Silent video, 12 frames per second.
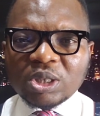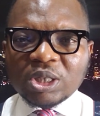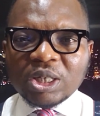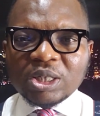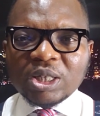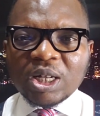
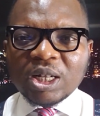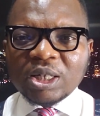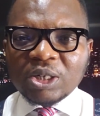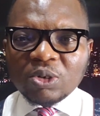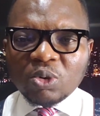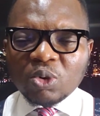says here
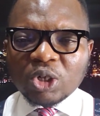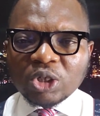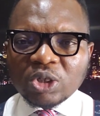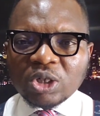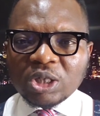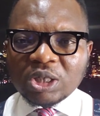the
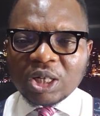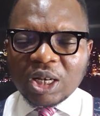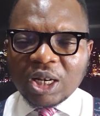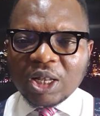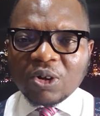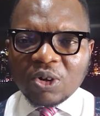location is
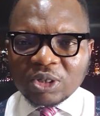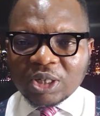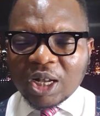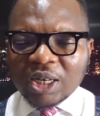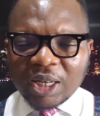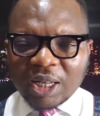in Lagos
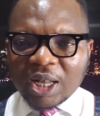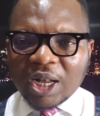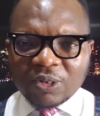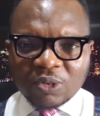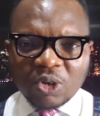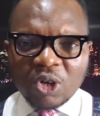and in
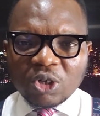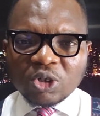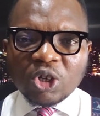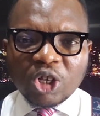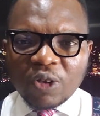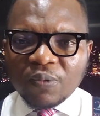Kano.
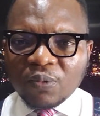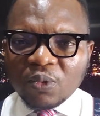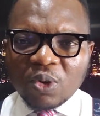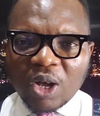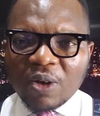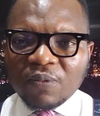So if
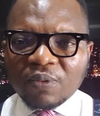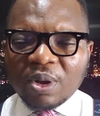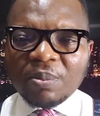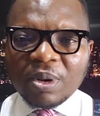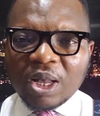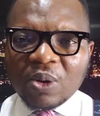you are
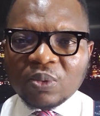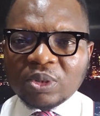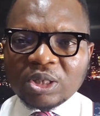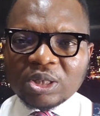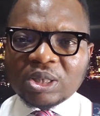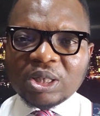familiar with
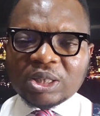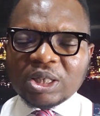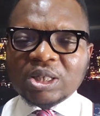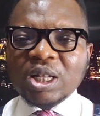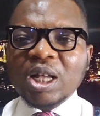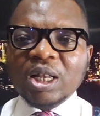these
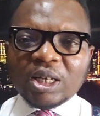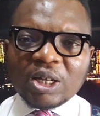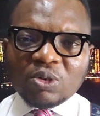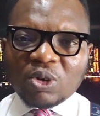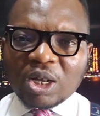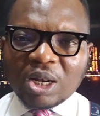cities,
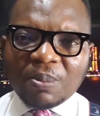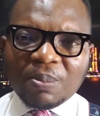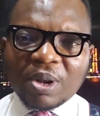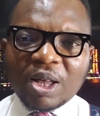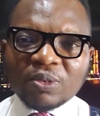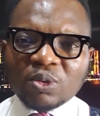then you can
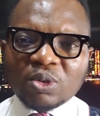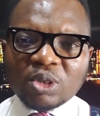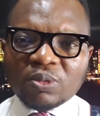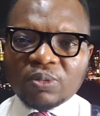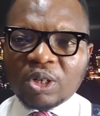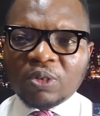apply to these